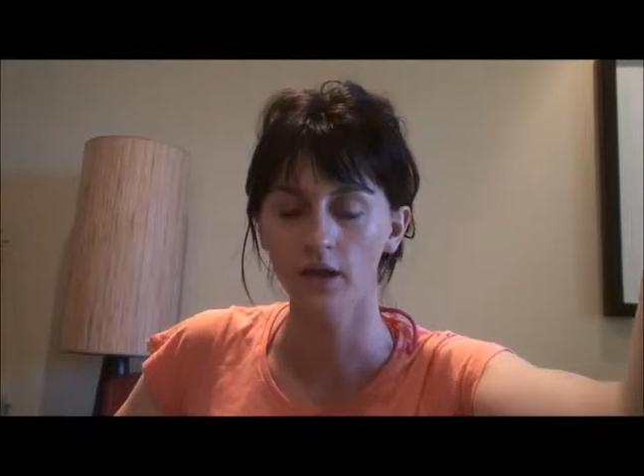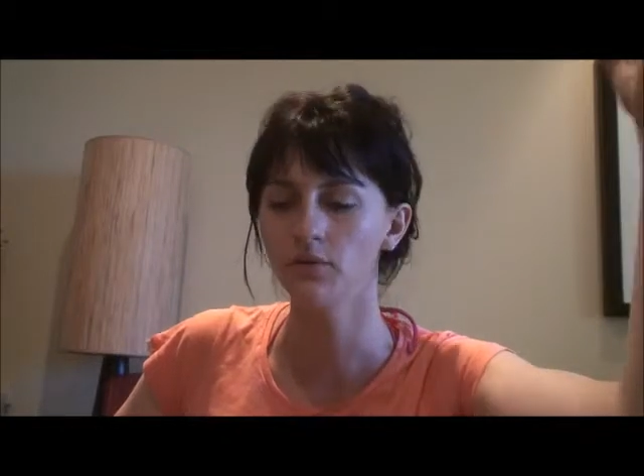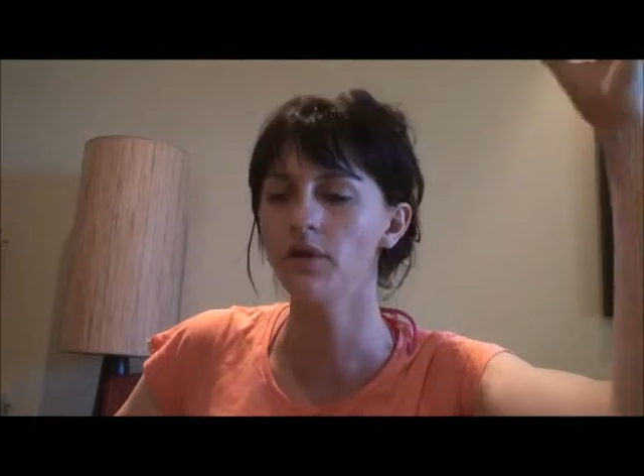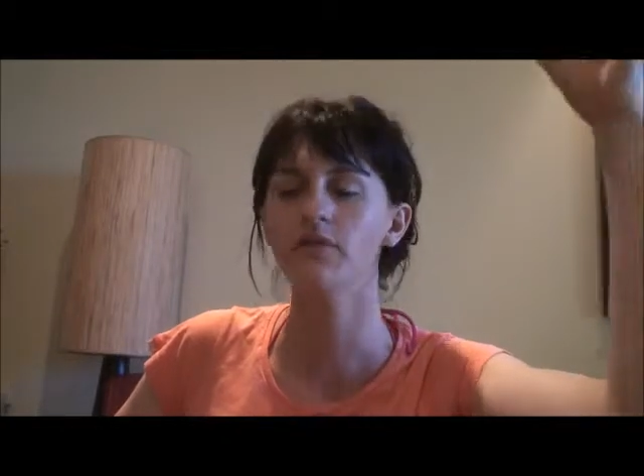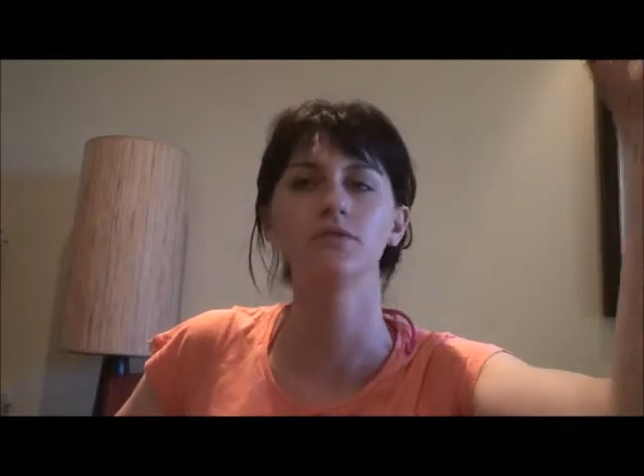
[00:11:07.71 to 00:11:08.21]

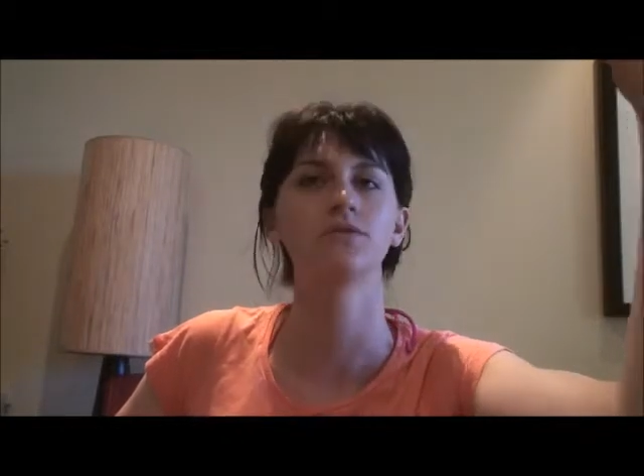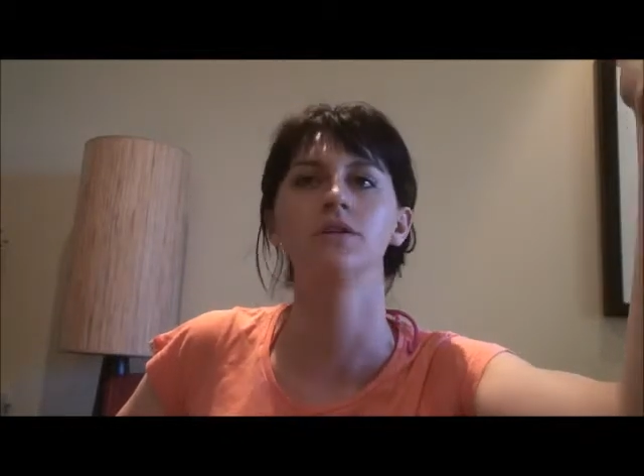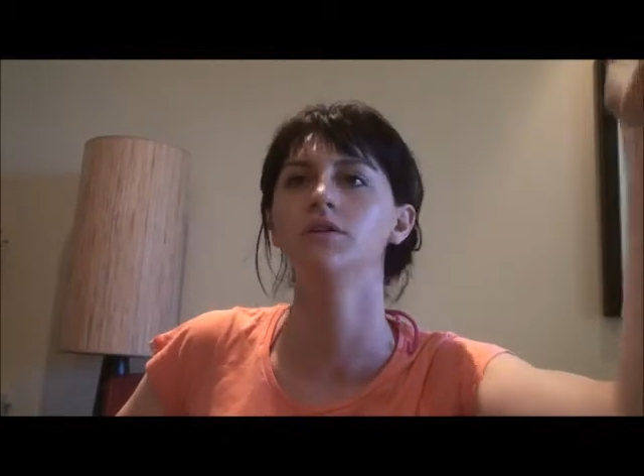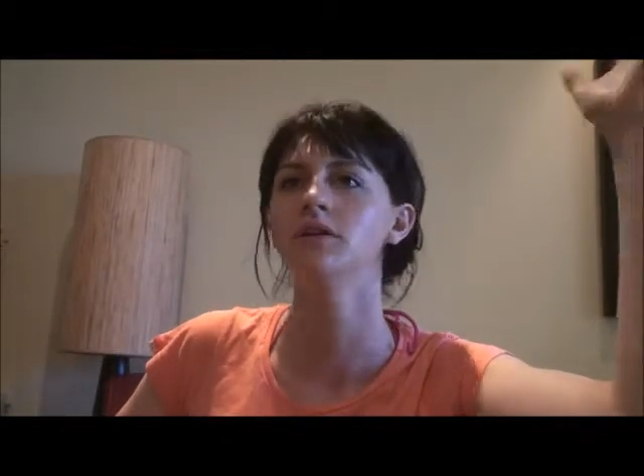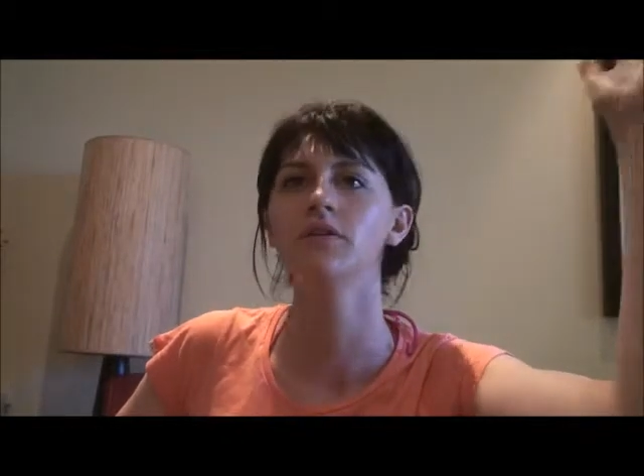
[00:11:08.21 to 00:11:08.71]

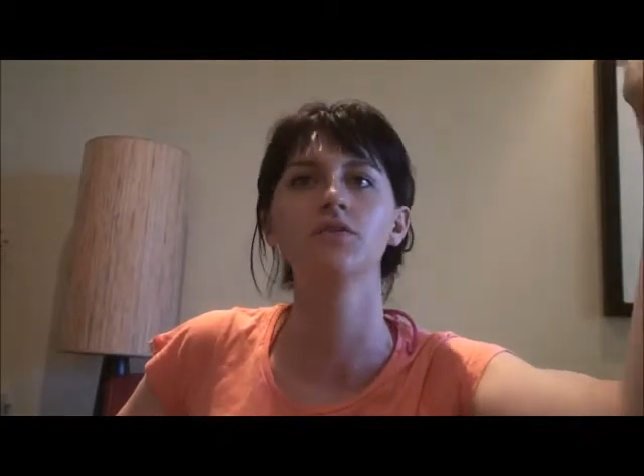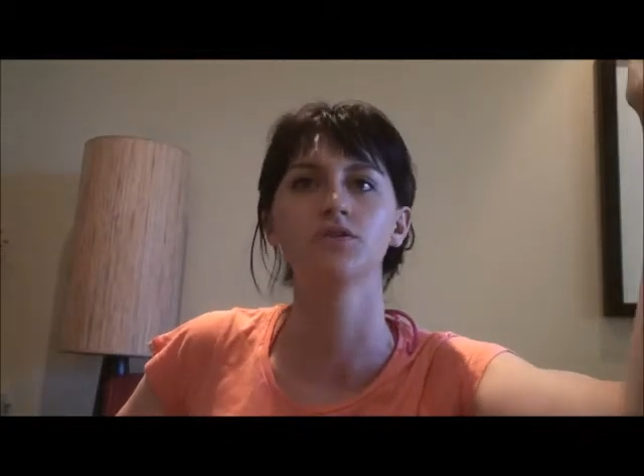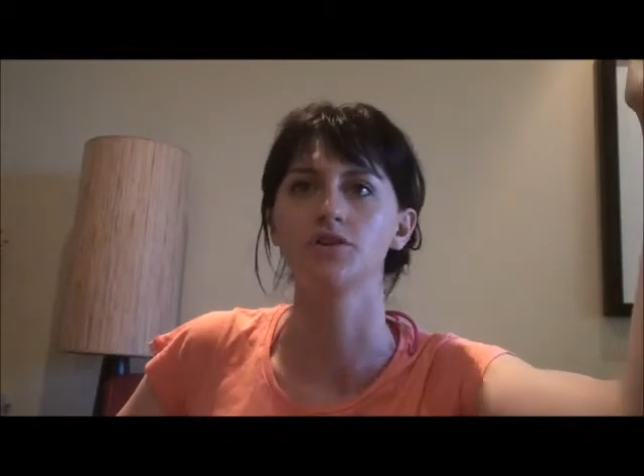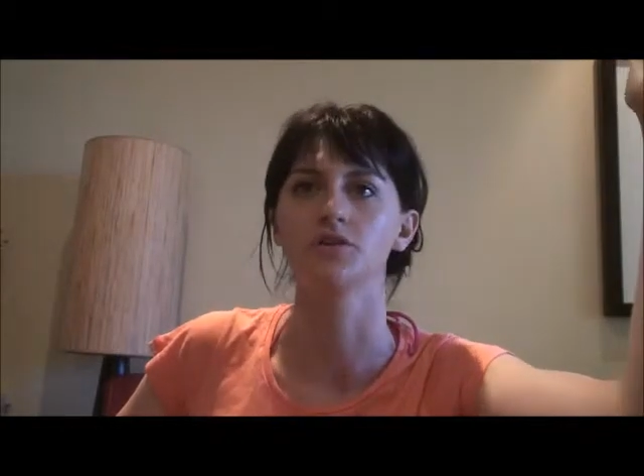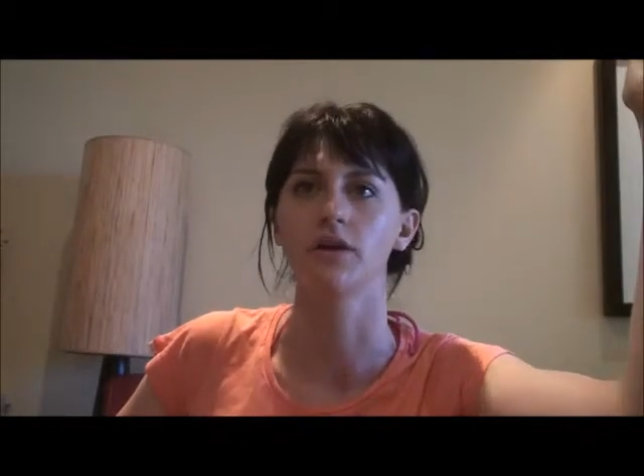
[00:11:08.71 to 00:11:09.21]
You can never
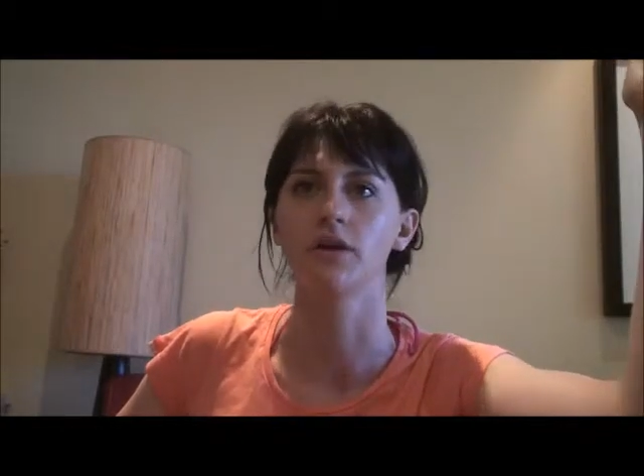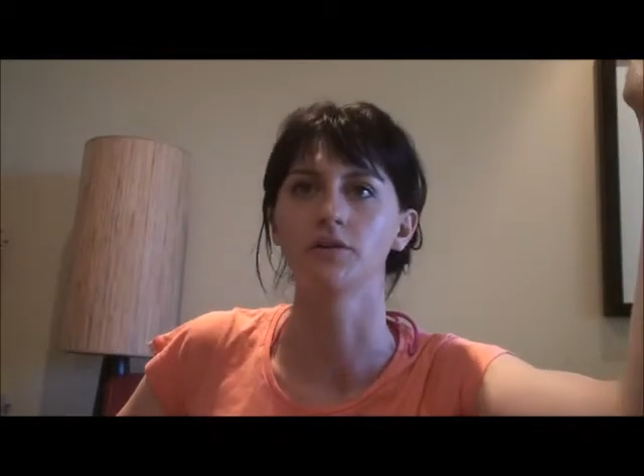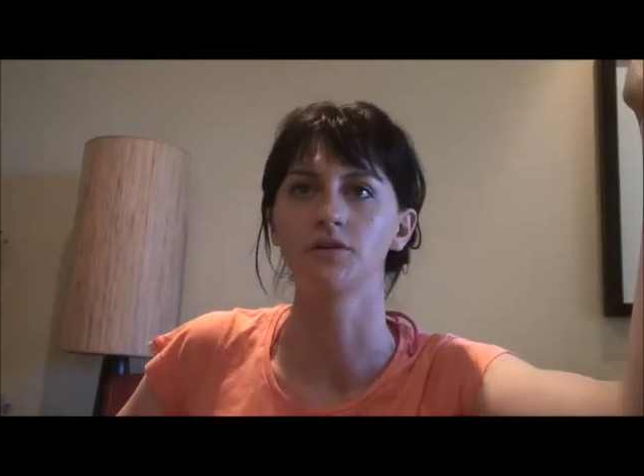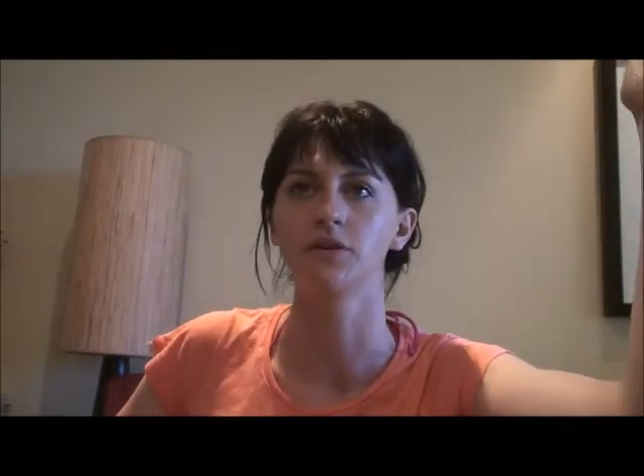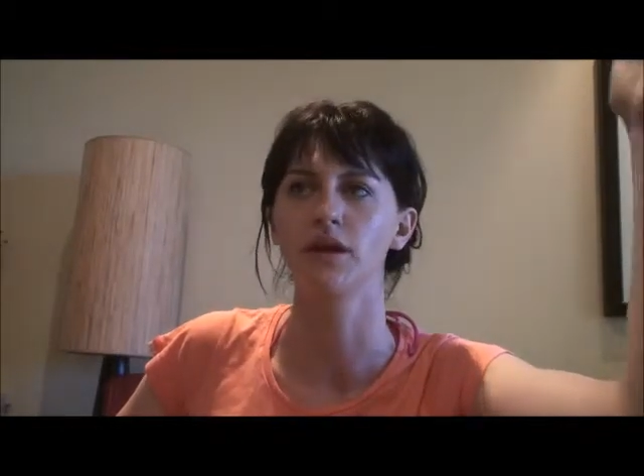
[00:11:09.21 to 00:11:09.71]
judge your
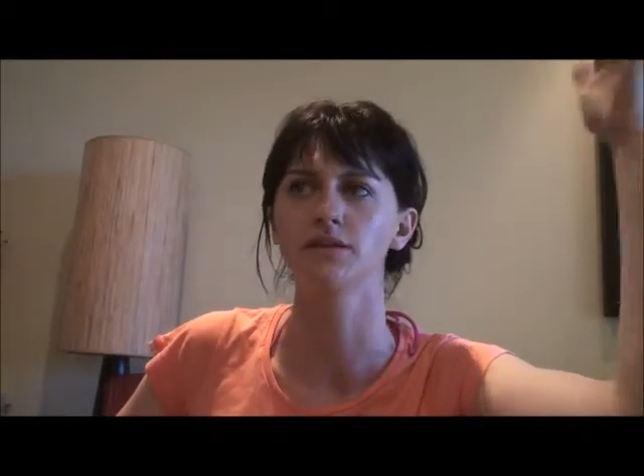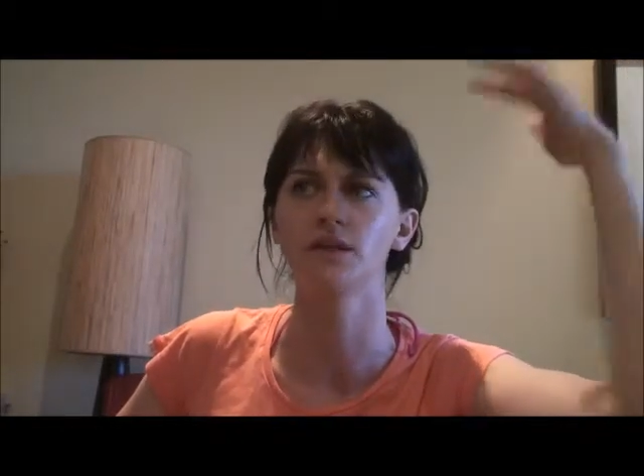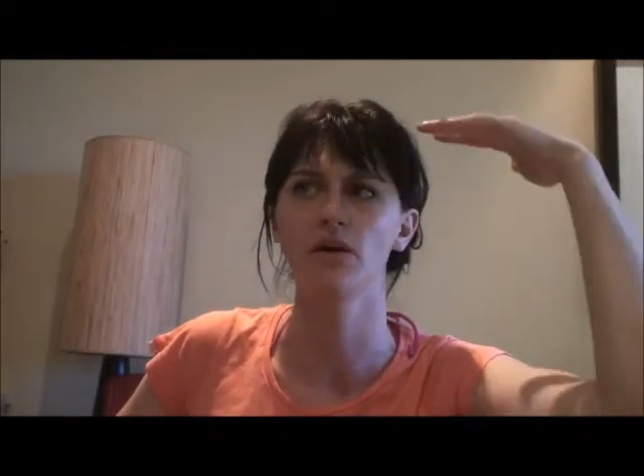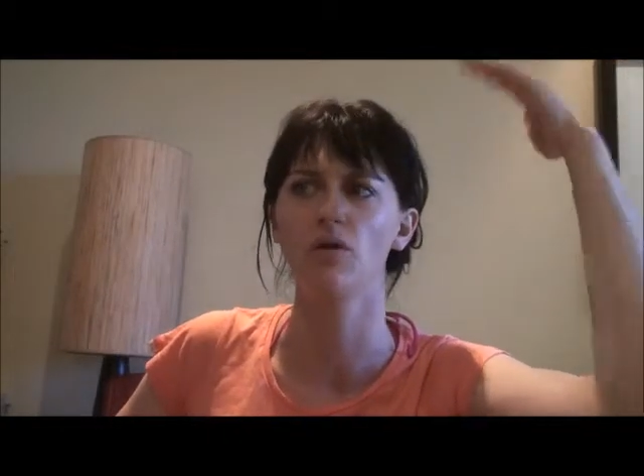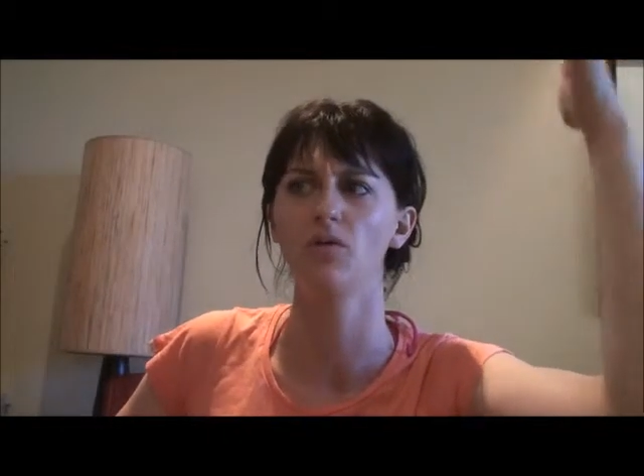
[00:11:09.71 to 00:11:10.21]
character. You can't
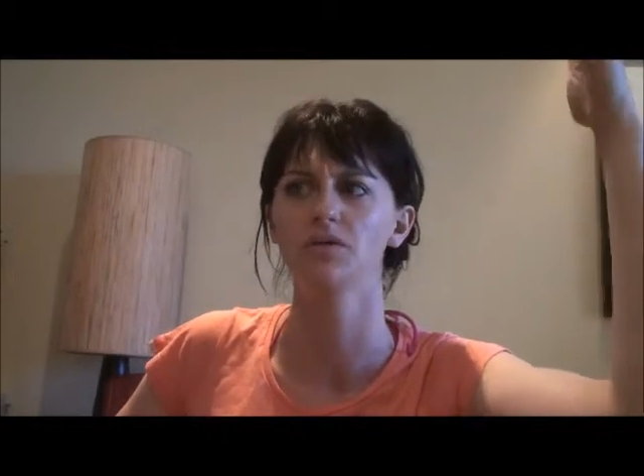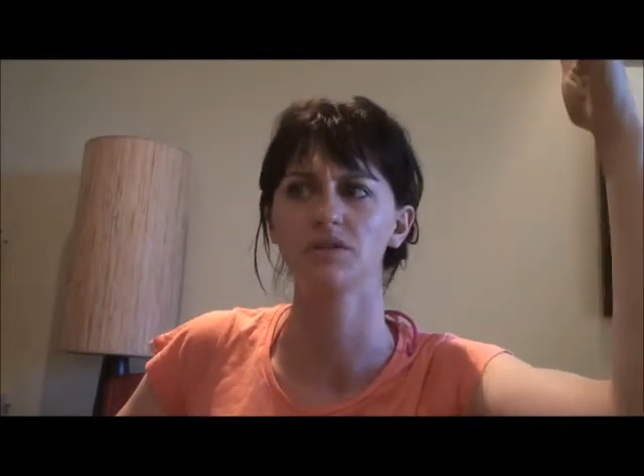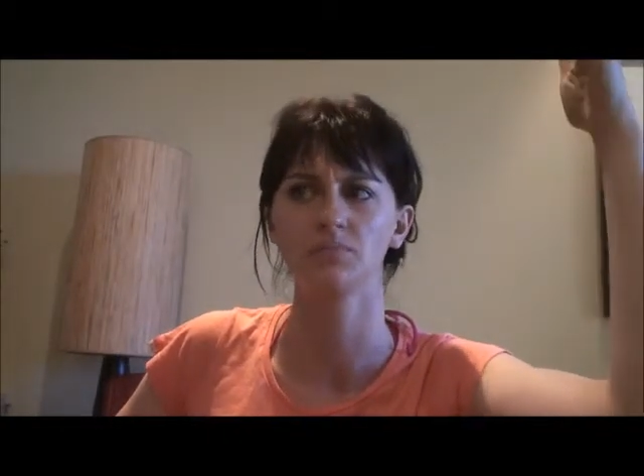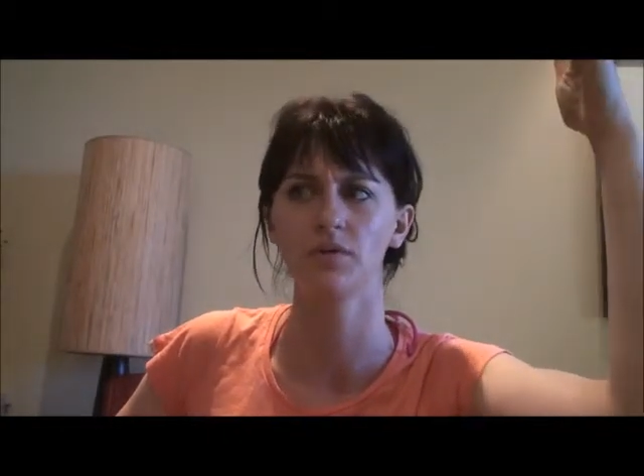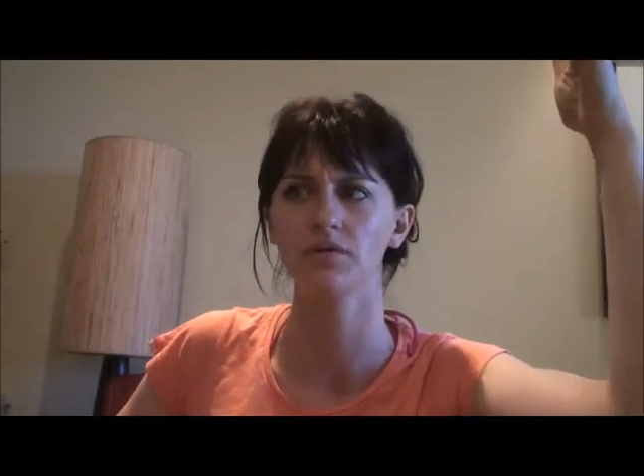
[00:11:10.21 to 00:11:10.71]
say, "Oh,
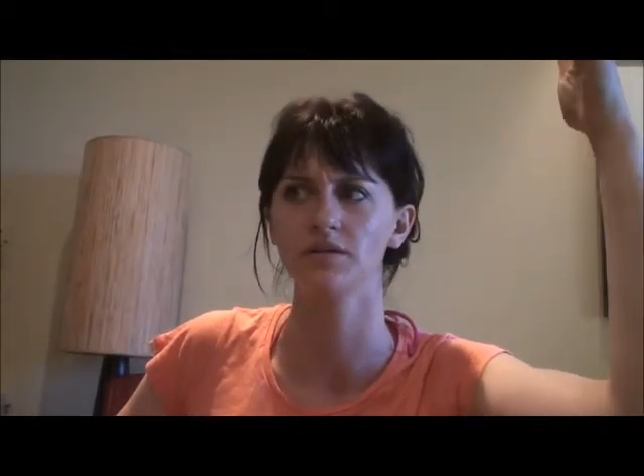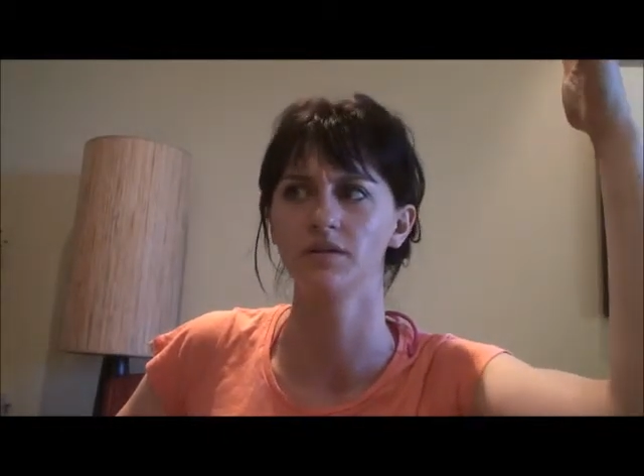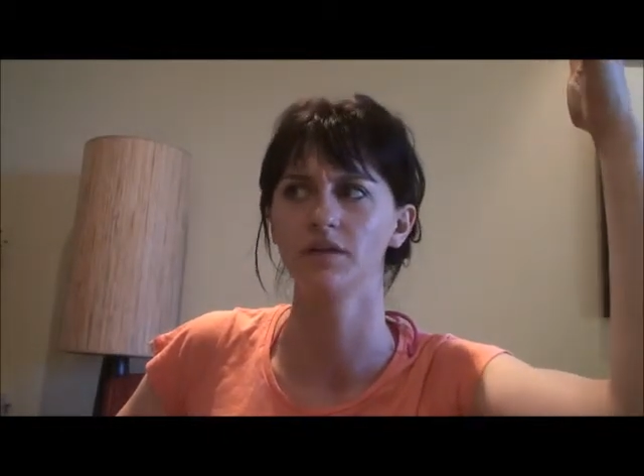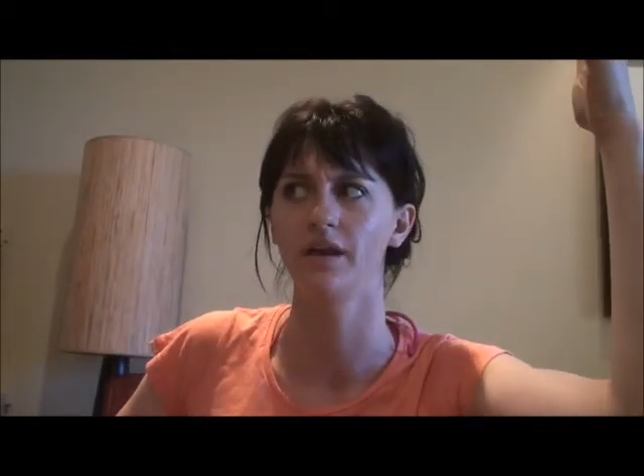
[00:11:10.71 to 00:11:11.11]
this person."